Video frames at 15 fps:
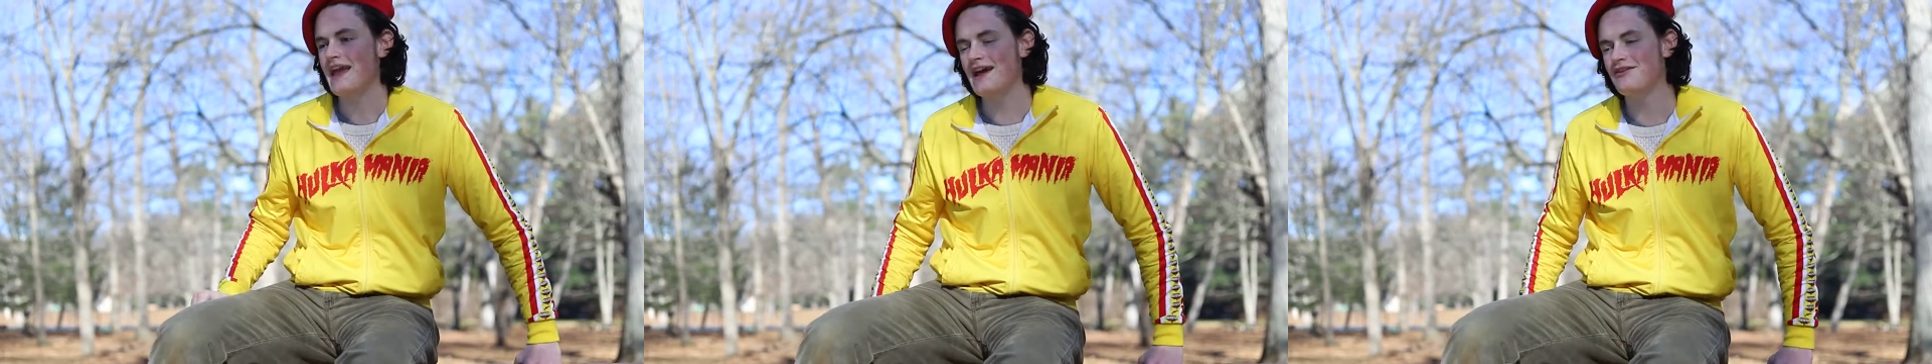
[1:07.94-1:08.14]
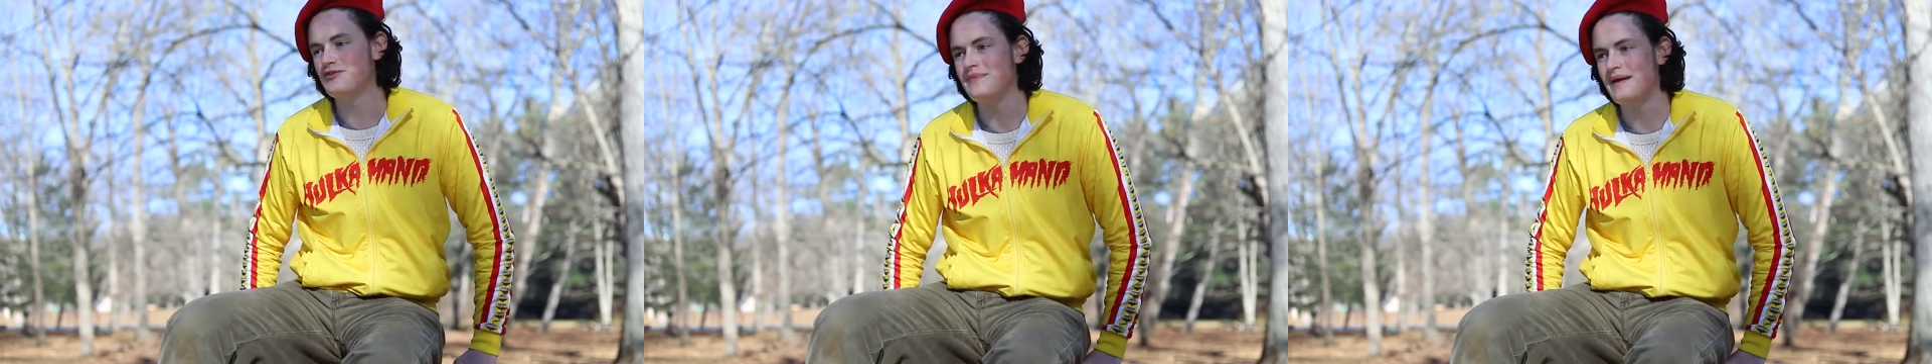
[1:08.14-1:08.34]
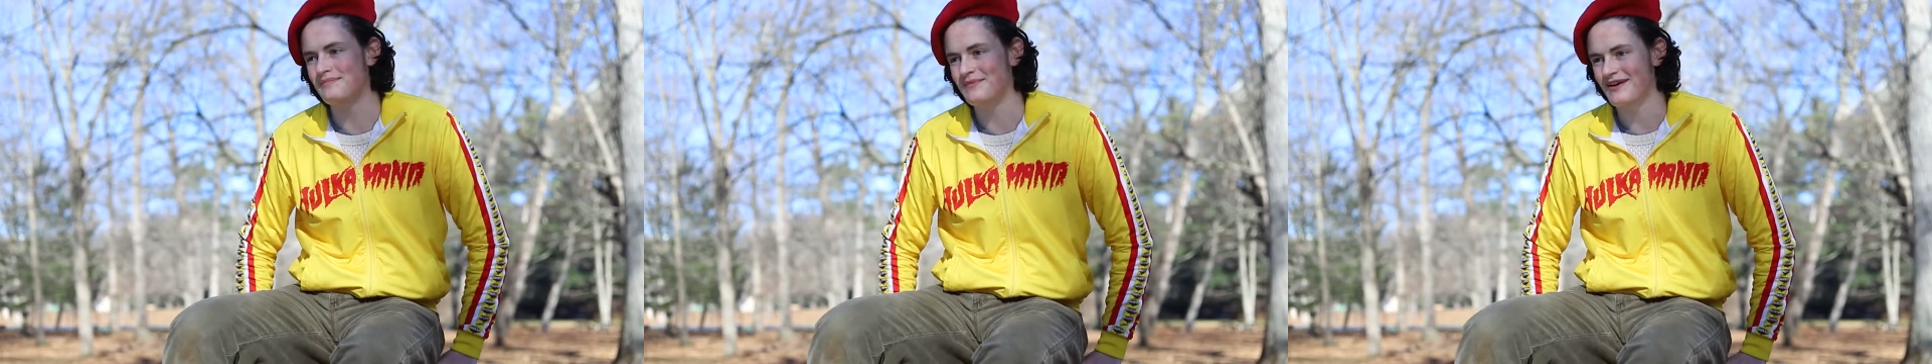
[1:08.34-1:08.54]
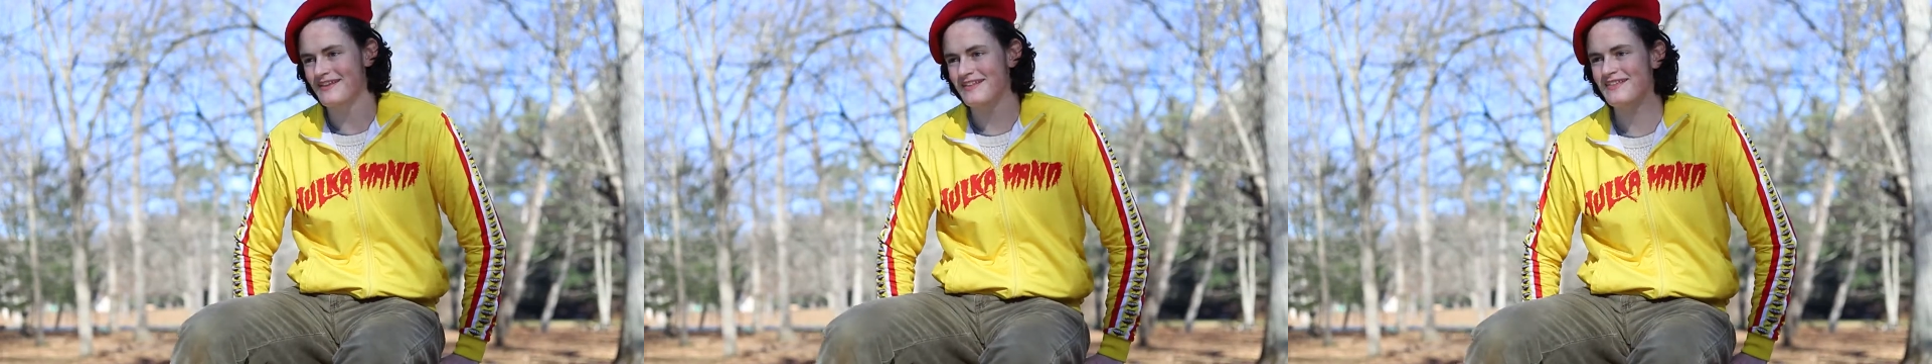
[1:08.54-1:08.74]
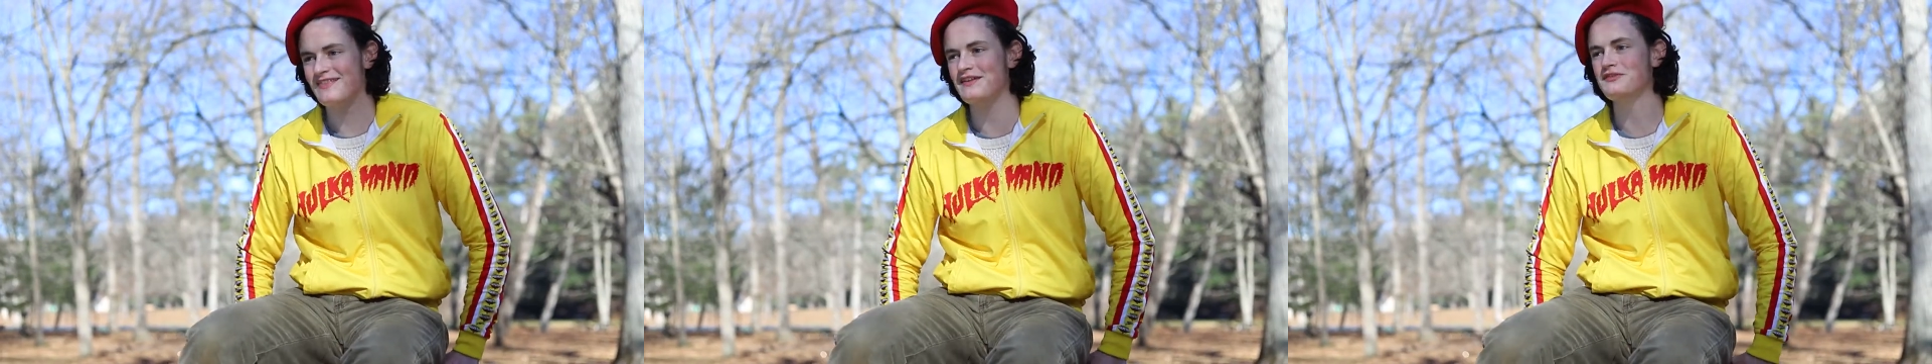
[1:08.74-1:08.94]
And remember,
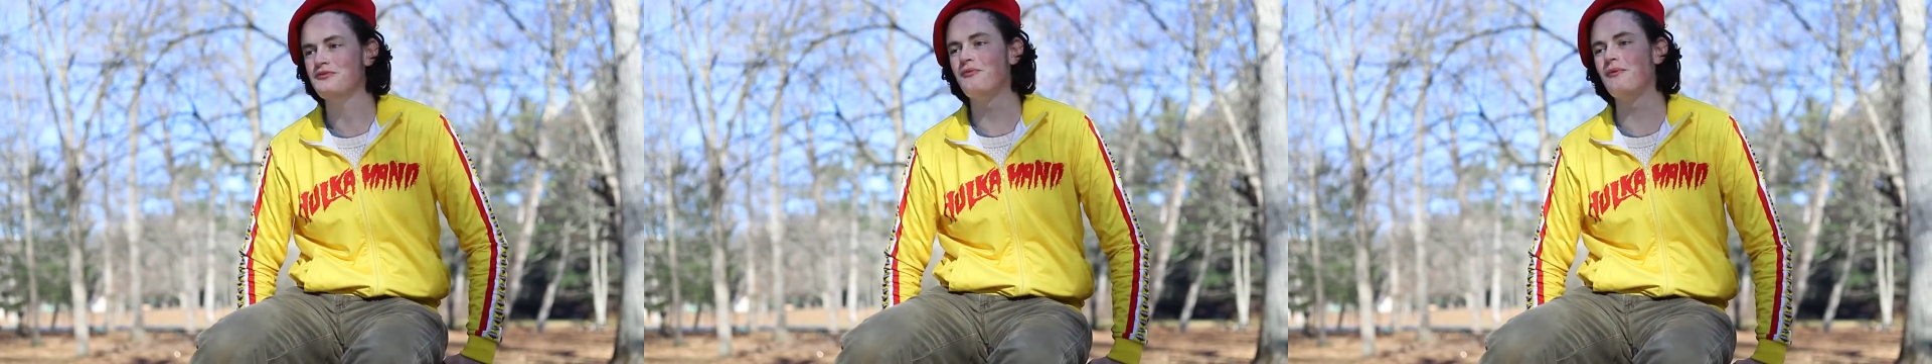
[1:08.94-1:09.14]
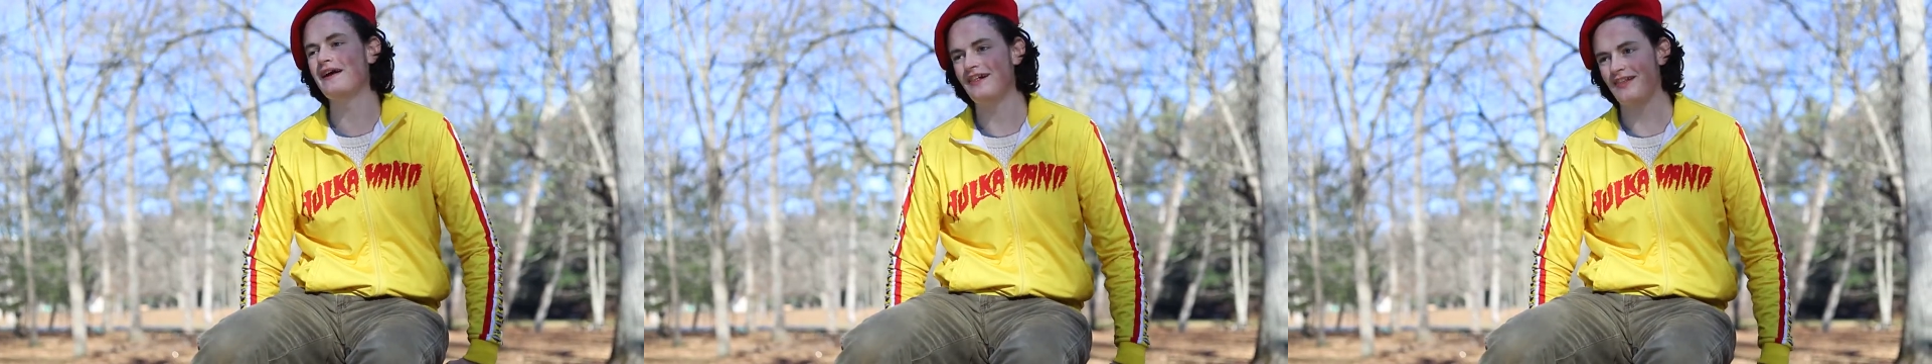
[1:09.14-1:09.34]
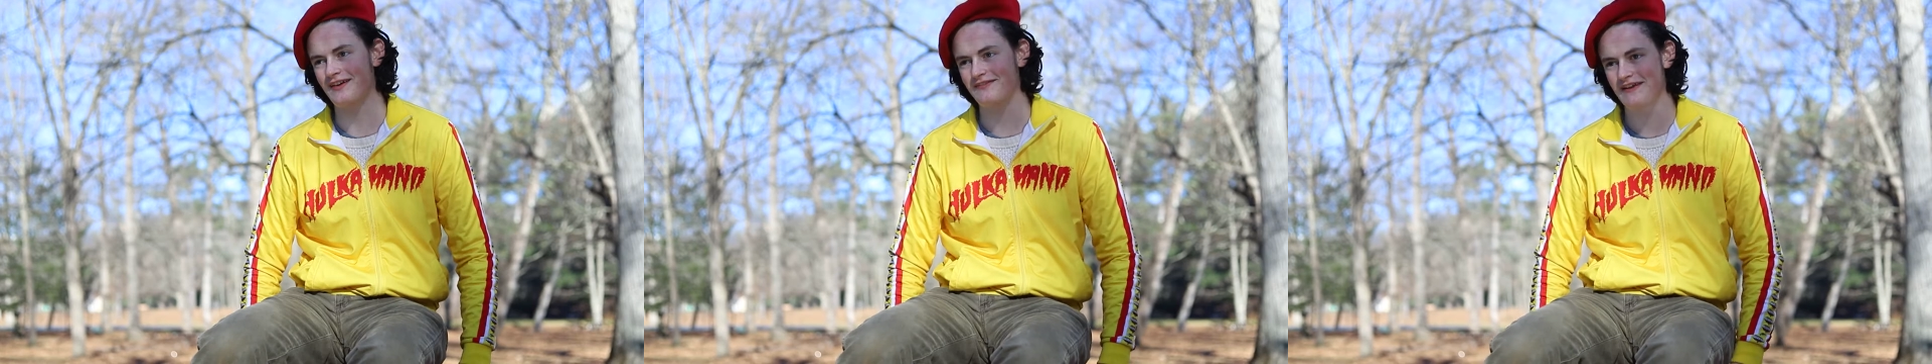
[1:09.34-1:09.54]
this will